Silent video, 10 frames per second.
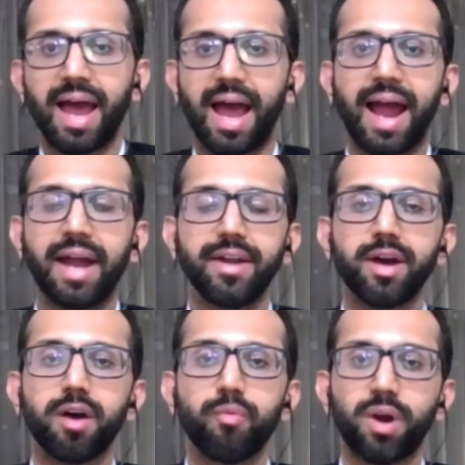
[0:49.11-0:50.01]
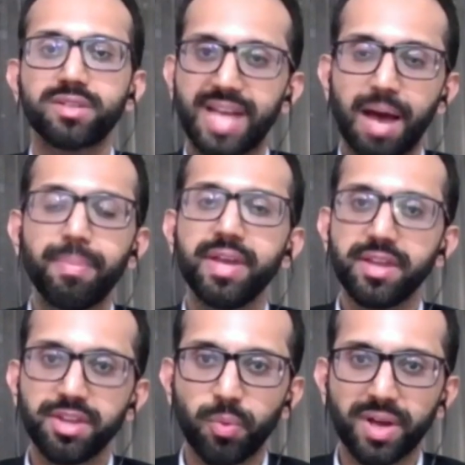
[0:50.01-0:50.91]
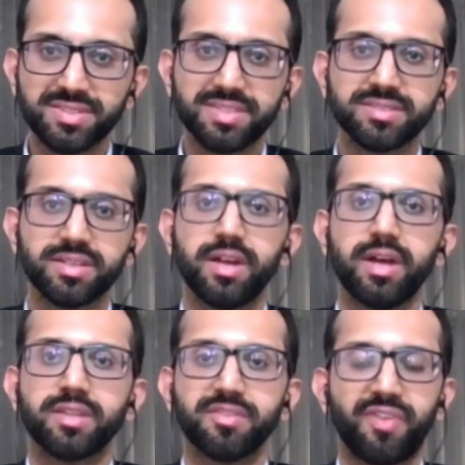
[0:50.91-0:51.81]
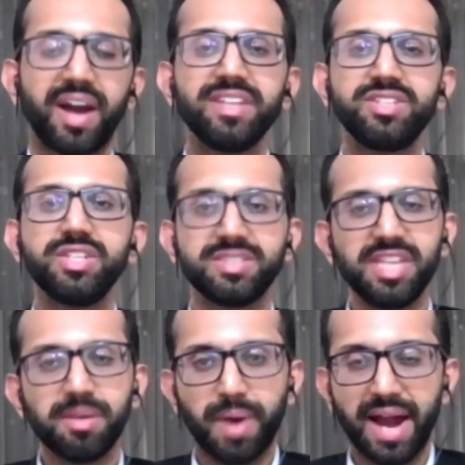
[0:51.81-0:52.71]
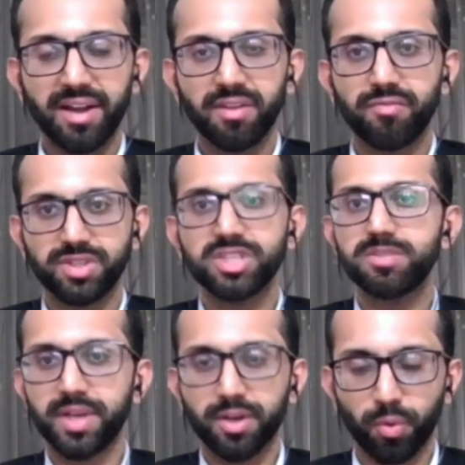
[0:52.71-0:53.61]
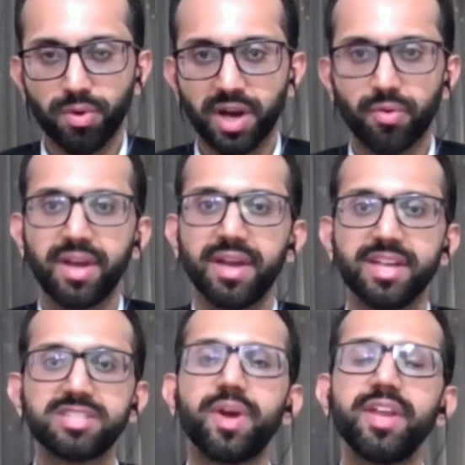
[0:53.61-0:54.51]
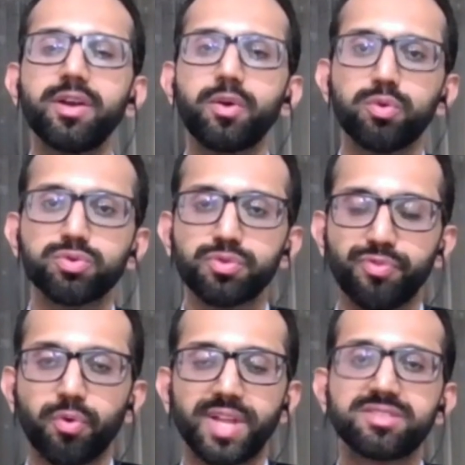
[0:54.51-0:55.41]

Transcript: And uh, what's happening in U S is the five G C band, which is being rolled out, is very close to four.